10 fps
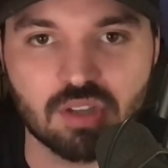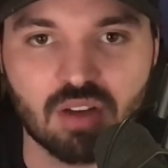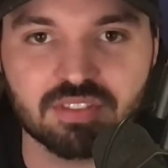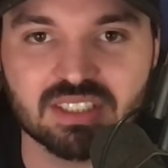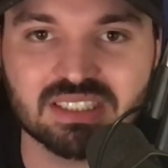
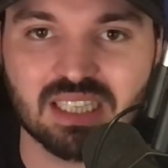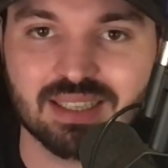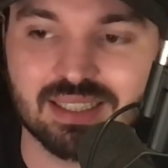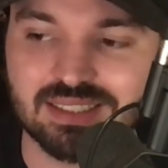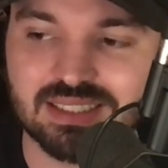offense
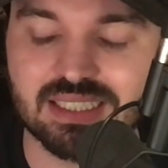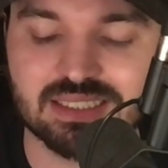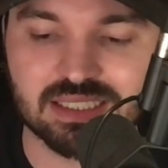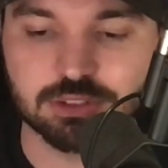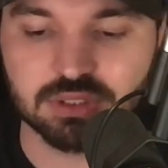against
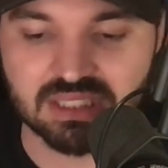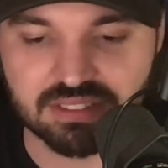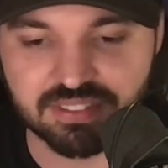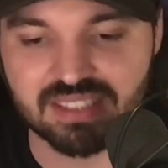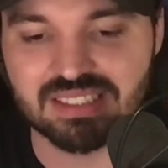TCU's
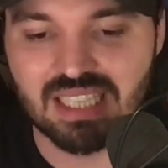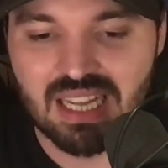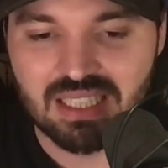defense,